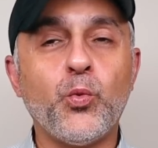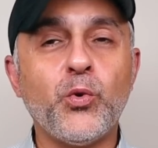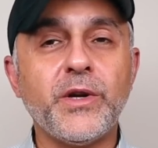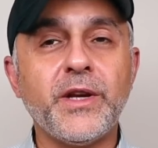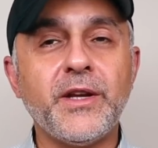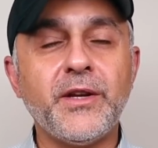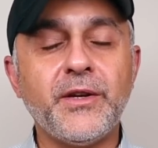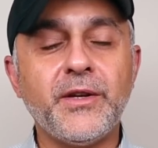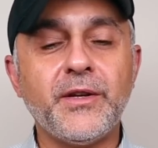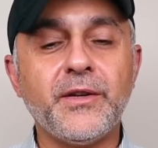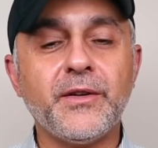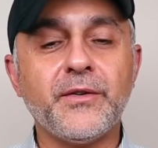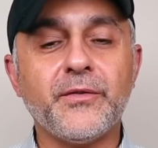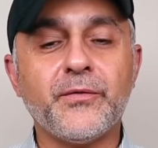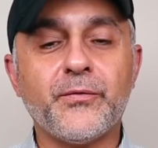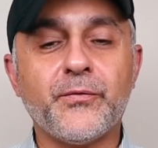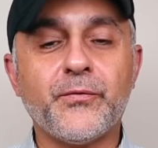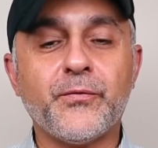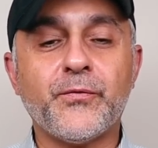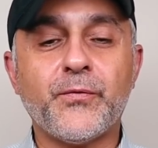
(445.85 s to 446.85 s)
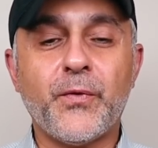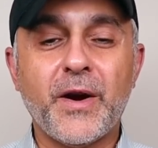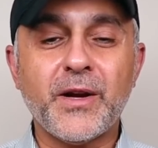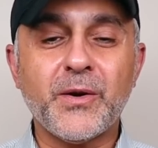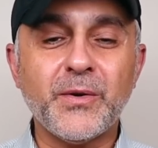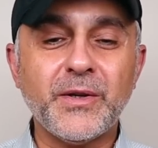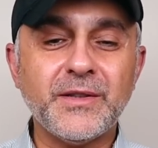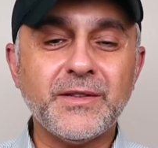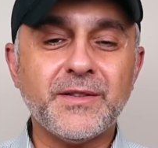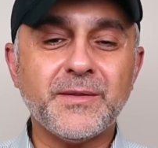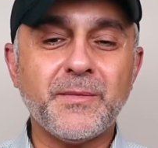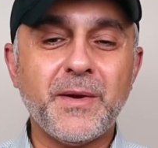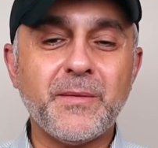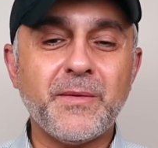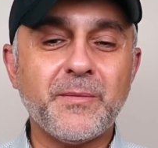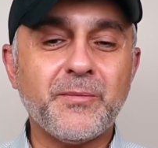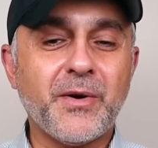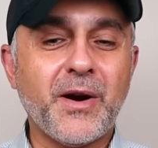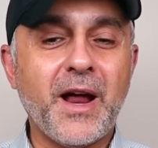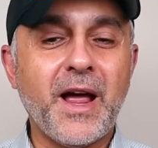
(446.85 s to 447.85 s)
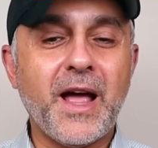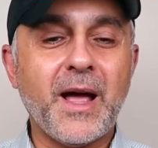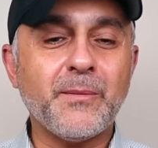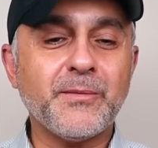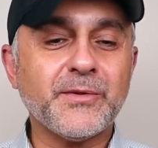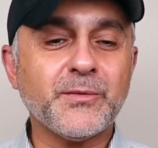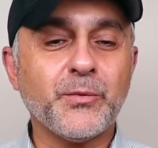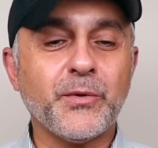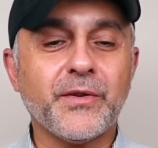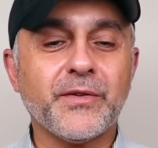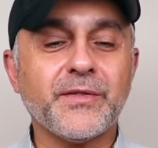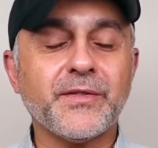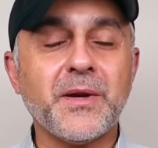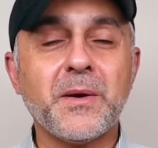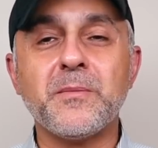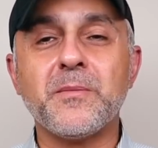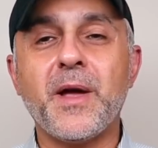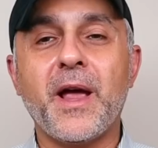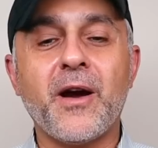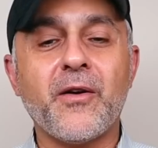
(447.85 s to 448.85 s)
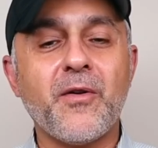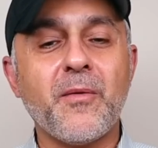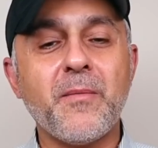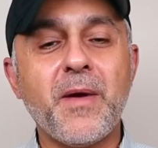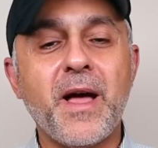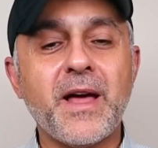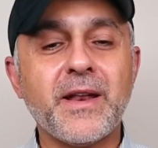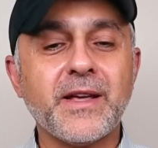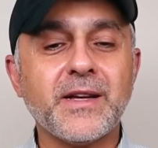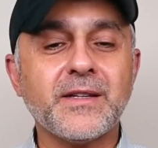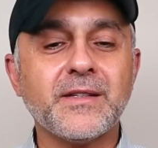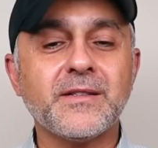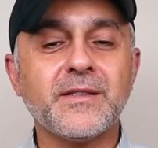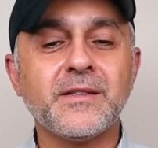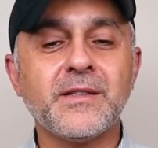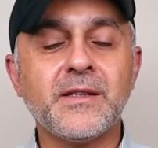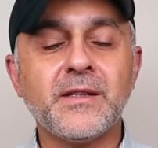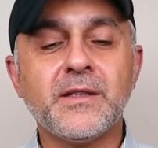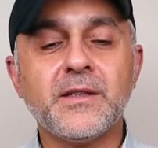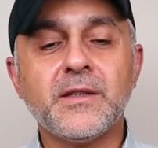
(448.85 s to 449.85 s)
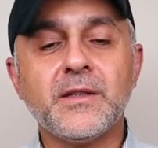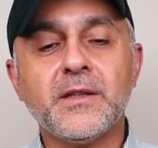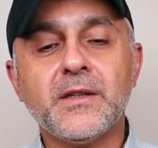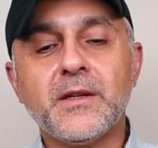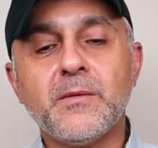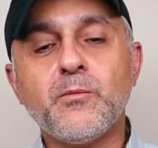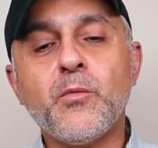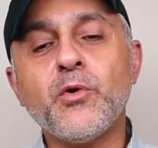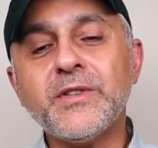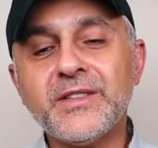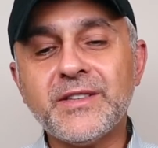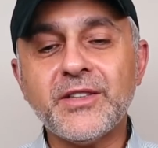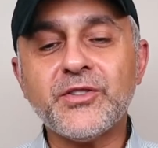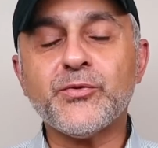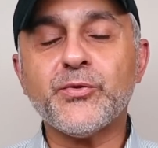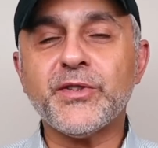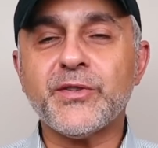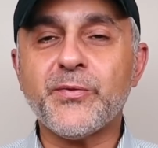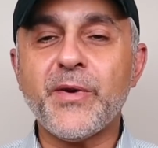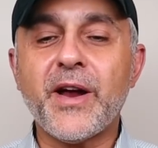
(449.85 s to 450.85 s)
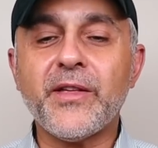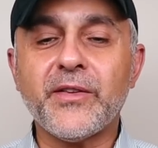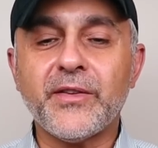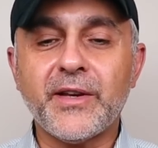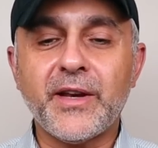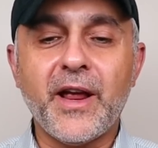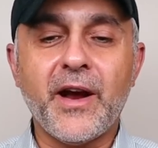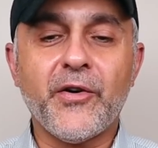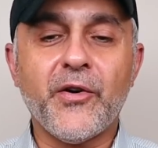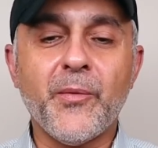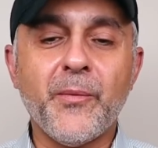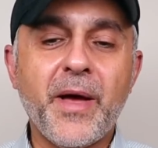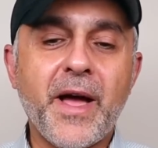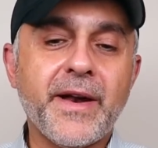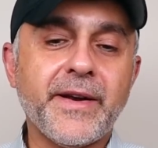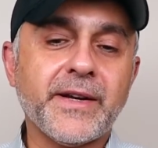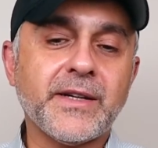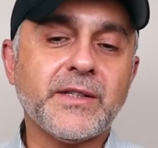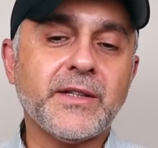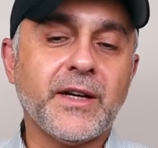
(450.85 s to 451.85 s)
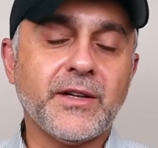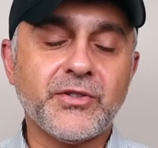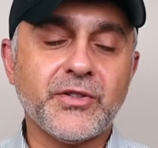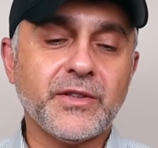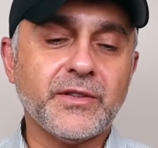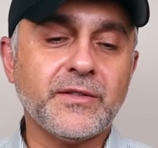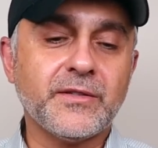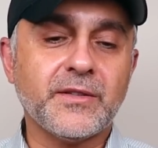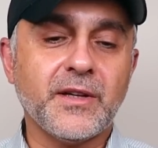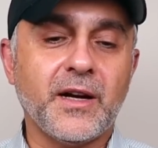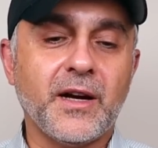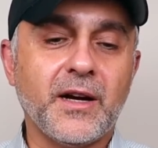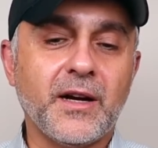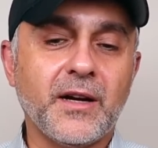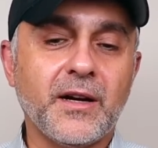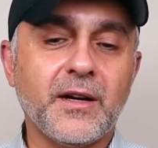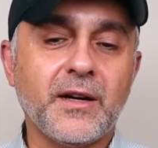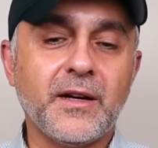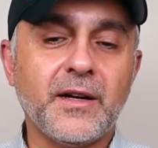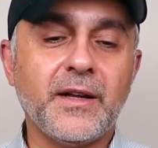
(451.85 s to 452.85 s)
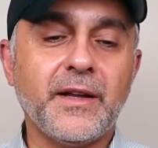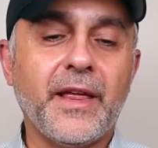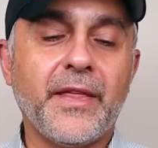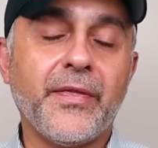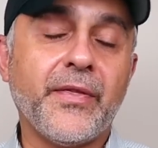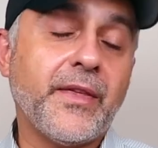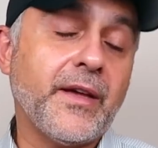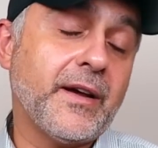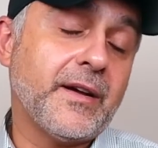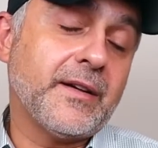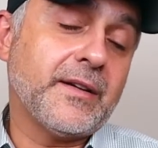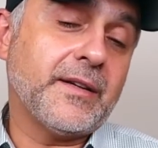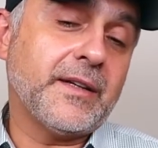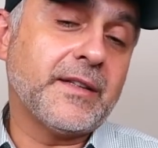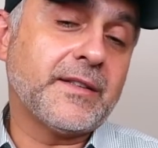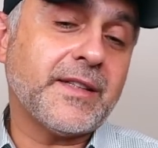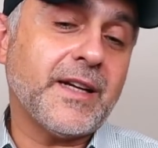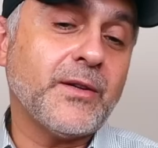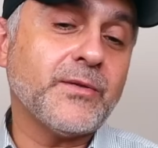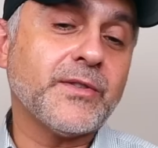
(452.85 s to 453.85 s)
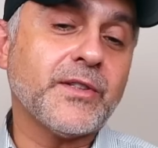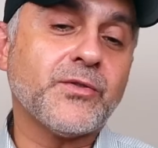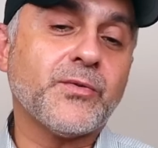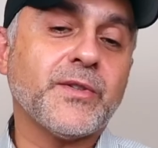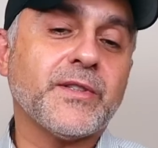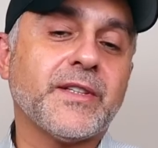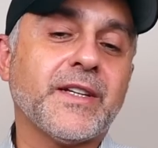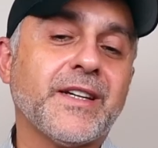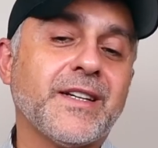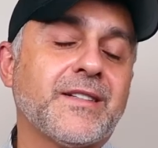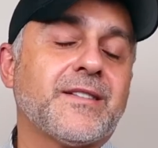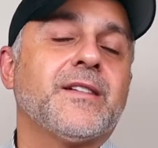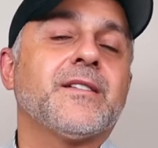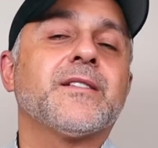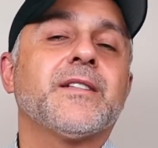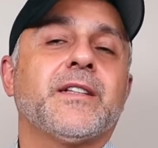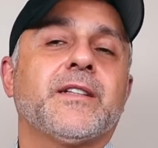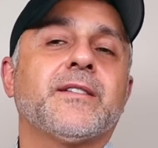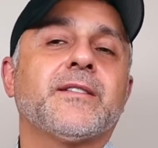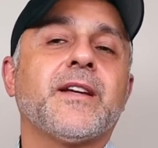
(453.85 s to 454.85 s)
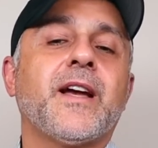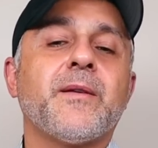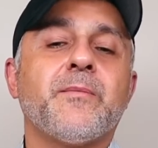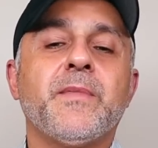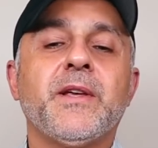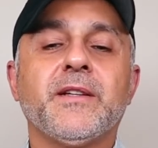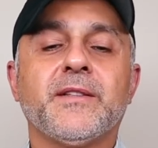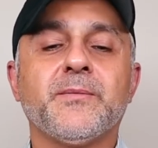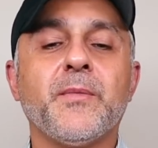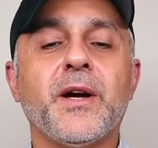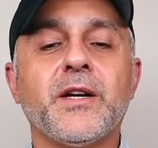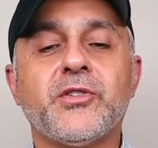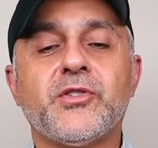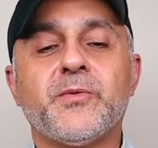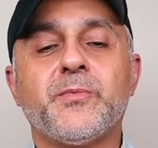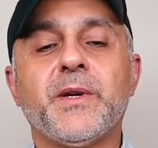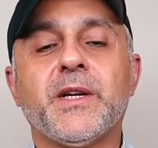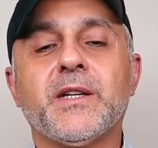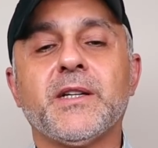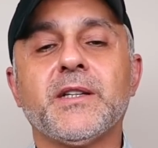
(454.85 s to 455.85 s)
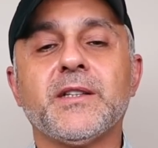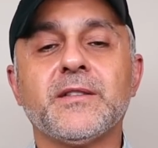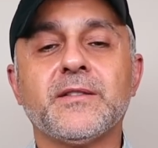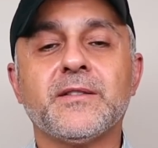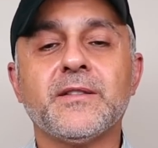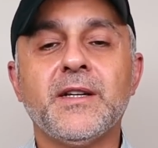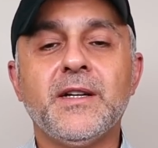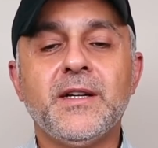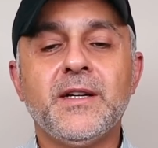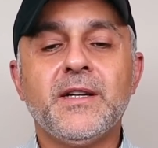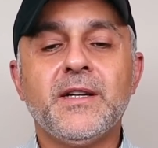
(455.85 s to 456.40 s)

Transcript: woody fragrance, maybe perhaps with some aromatic, more citrus rather than aromatic touches. Uh, and uh, it sounds interesting. It doesn't excite me as much because